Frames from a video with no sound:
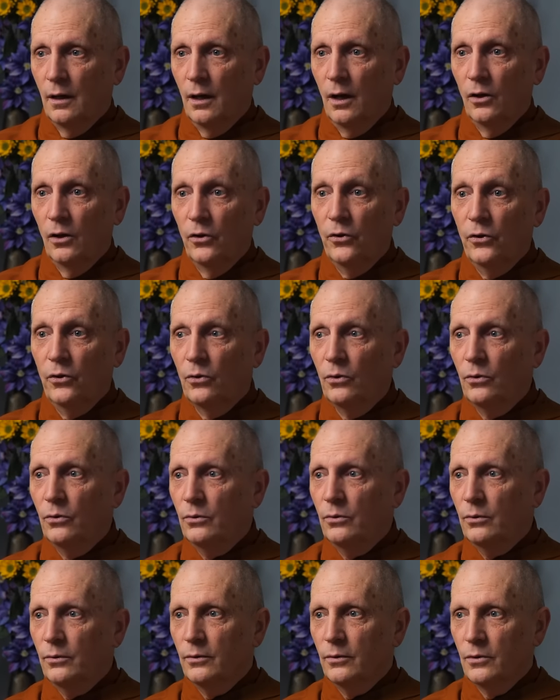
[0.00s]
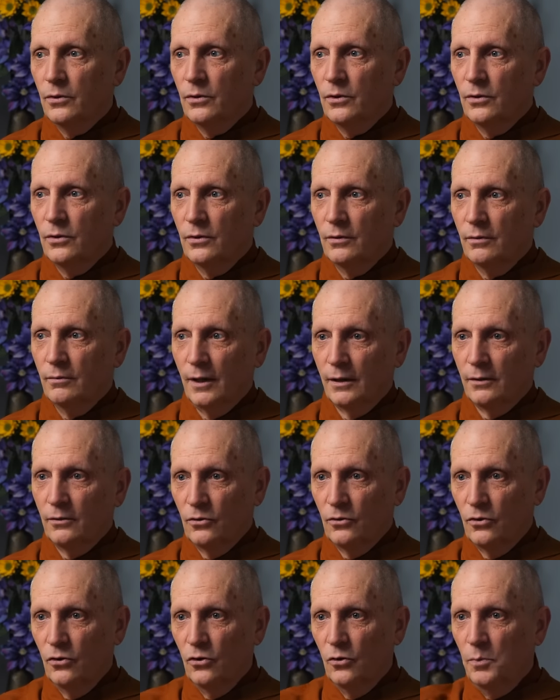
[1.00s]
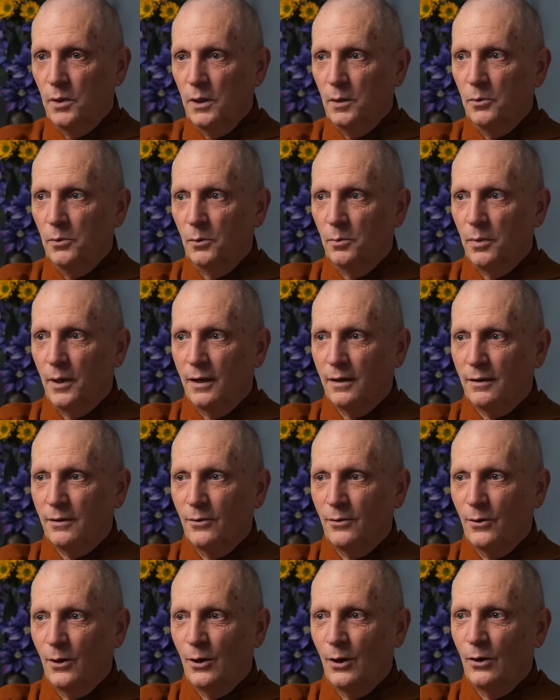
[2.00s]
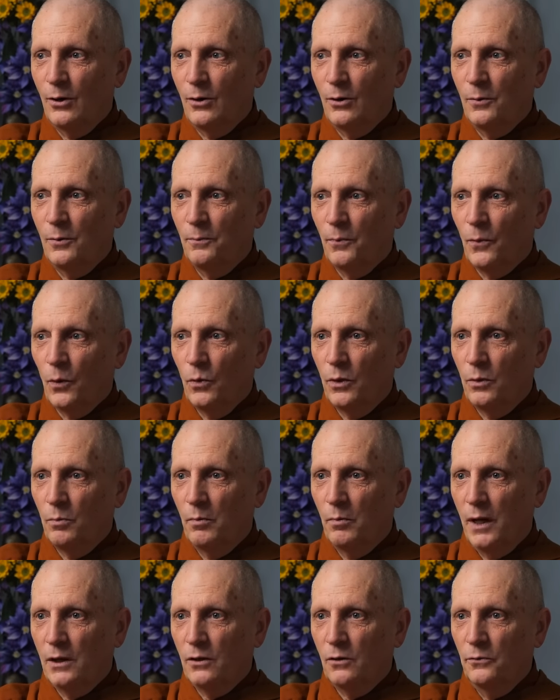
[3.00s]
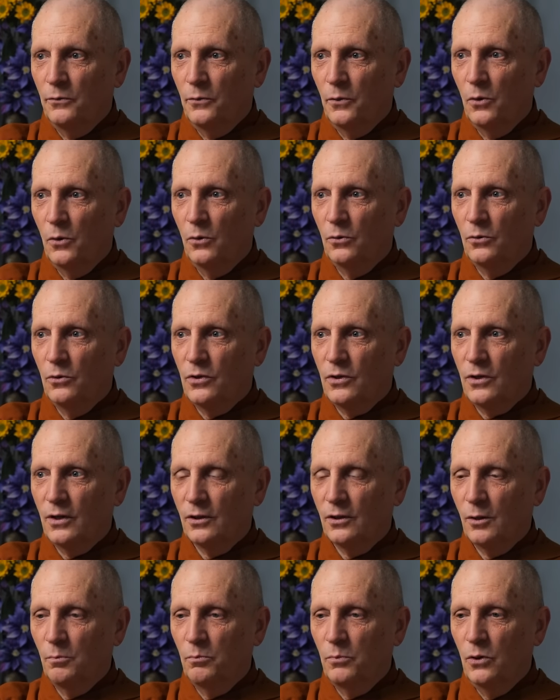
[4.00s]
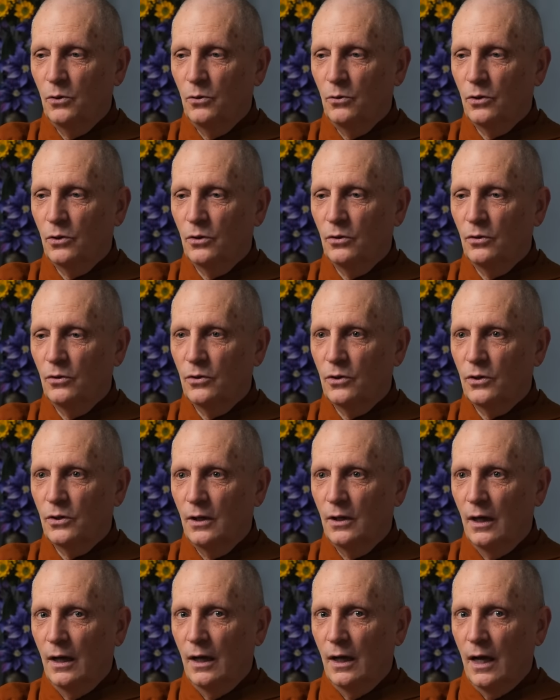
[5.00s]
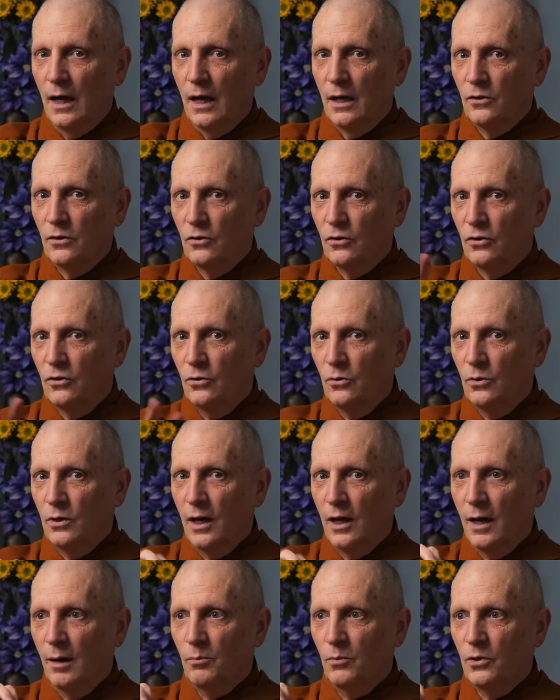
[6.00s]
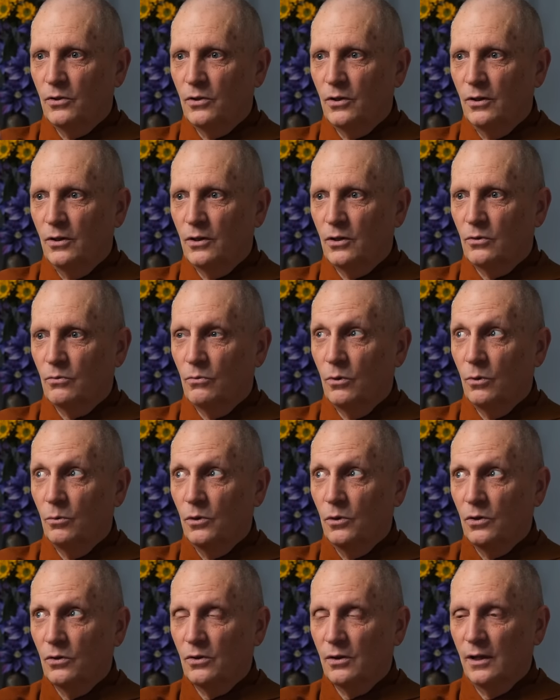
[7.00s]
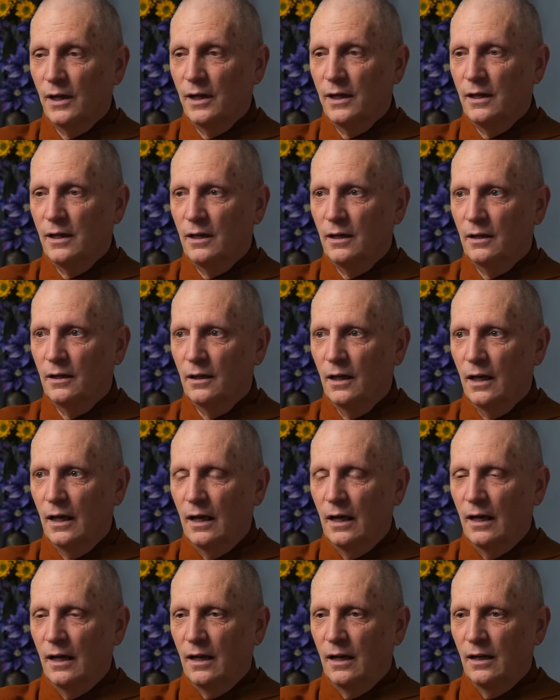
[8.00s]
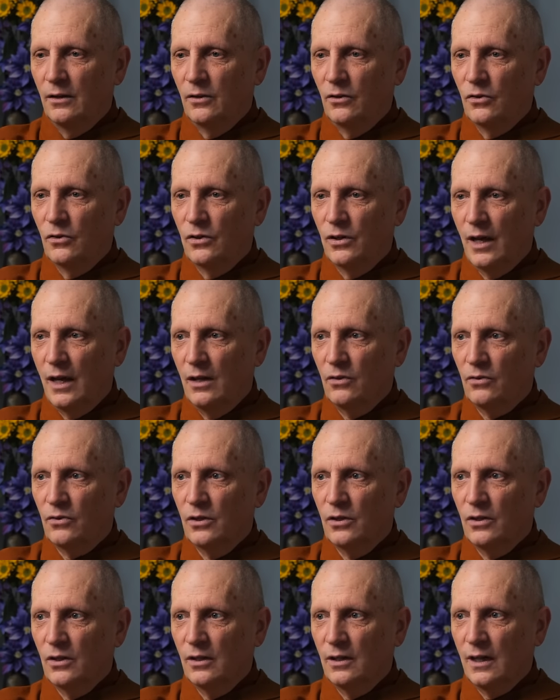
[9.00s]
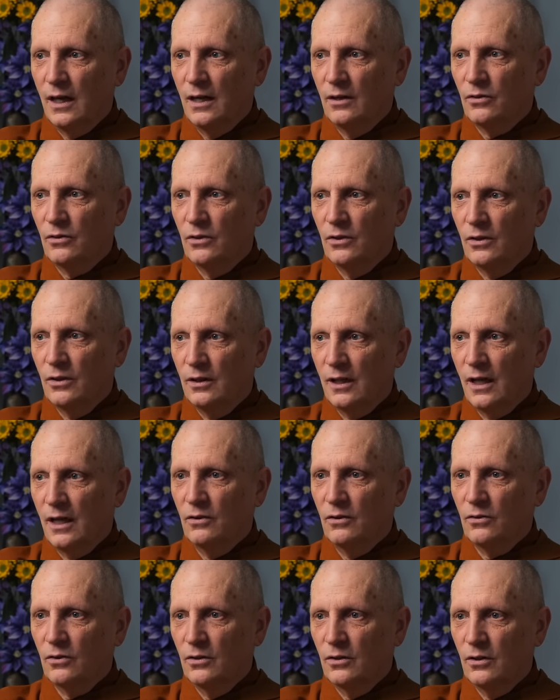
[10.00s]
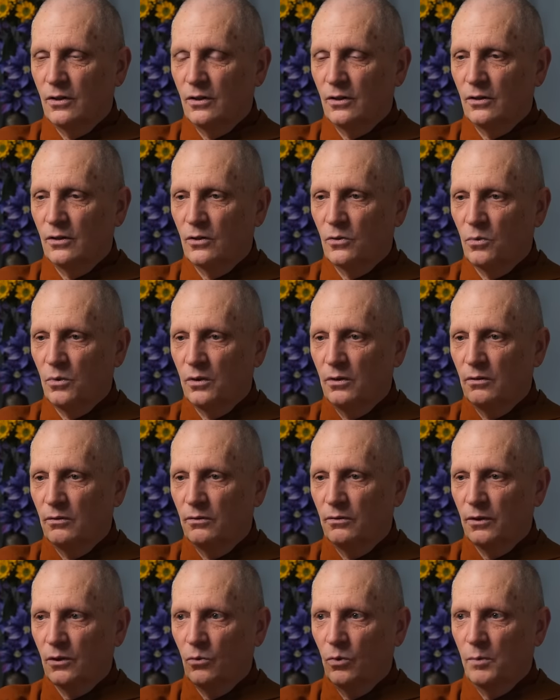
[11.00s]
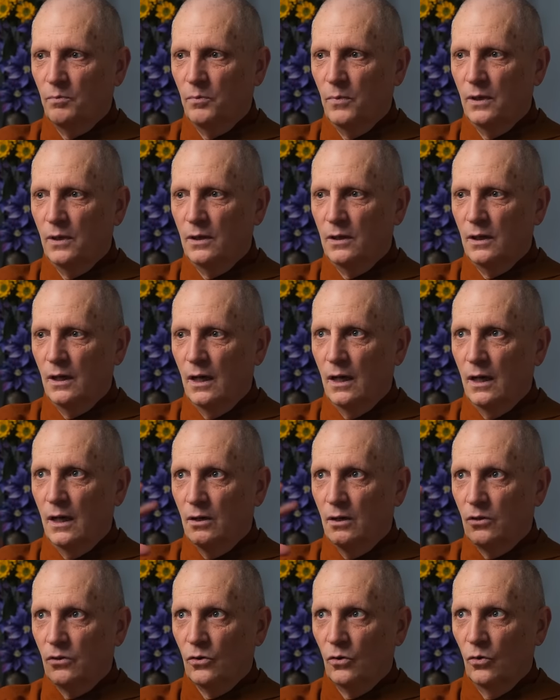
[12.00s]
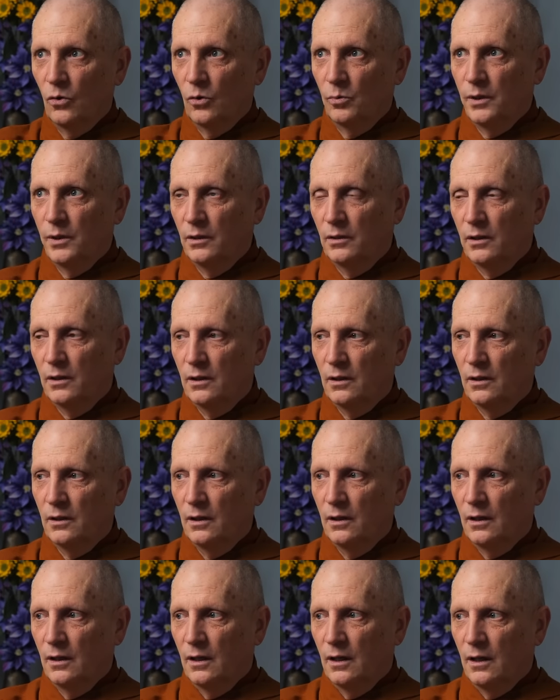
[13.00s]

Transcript: although there's like there's two people back there with microphones and computers. There's two cameras in this room, there's lighting, there's thousands and thousands and thousands of dollars worth of equipment, there's a whole building